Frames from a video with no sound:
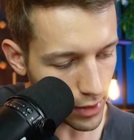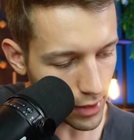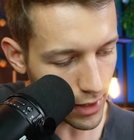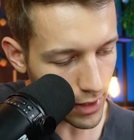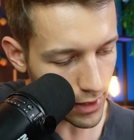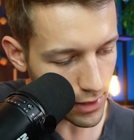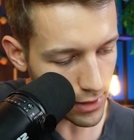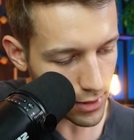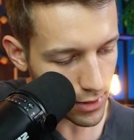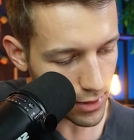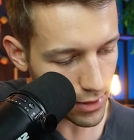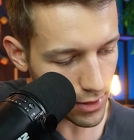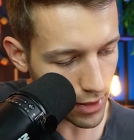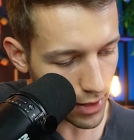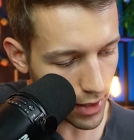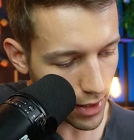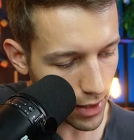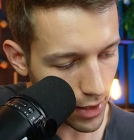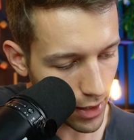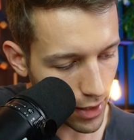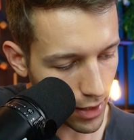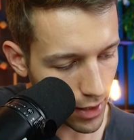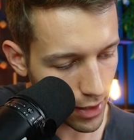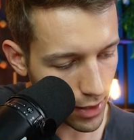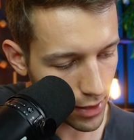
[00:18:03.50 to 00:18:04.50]
guess,
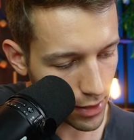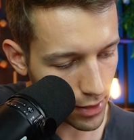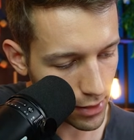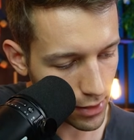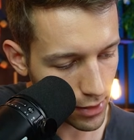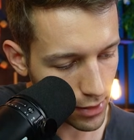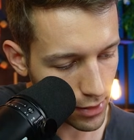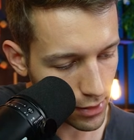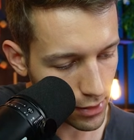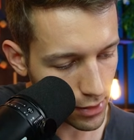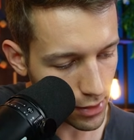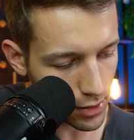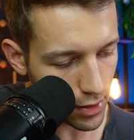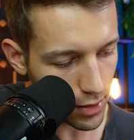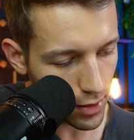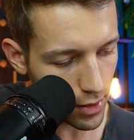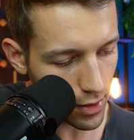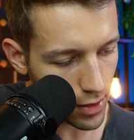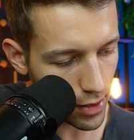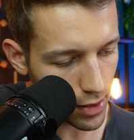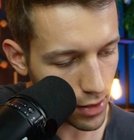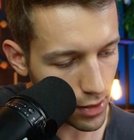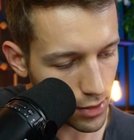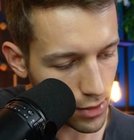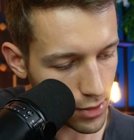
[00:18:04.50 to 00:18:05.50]
and here
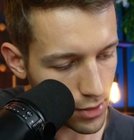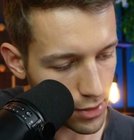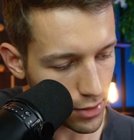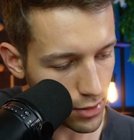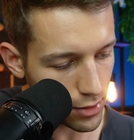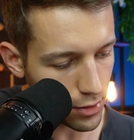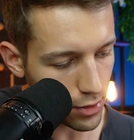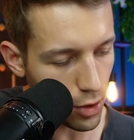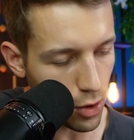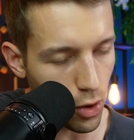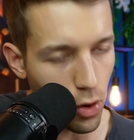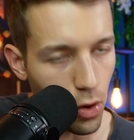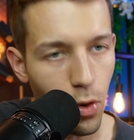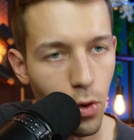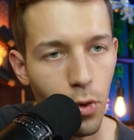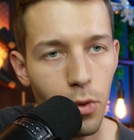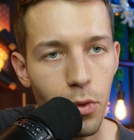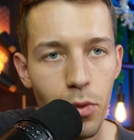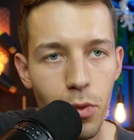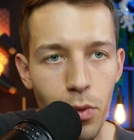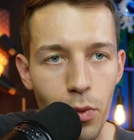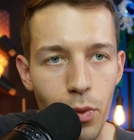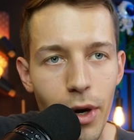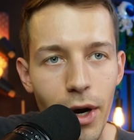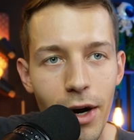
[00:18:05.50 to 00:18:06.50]
it is. No,
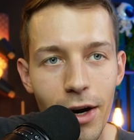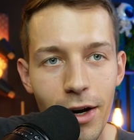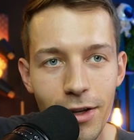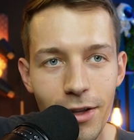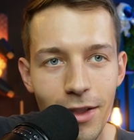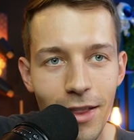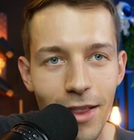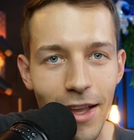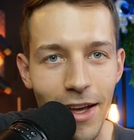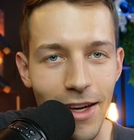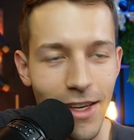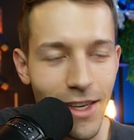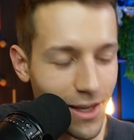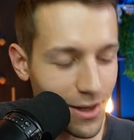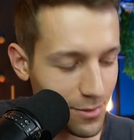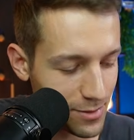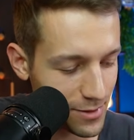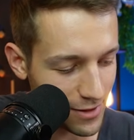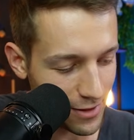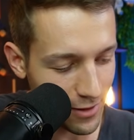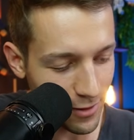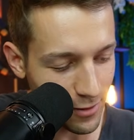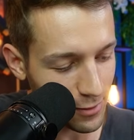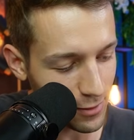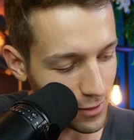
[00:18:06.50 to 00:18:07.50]
we're unlucky,
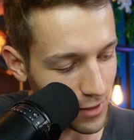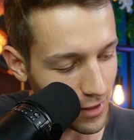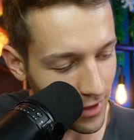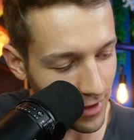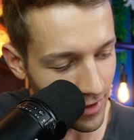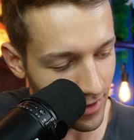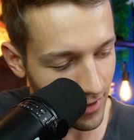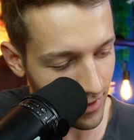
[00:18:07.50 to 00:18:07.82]
absolutely.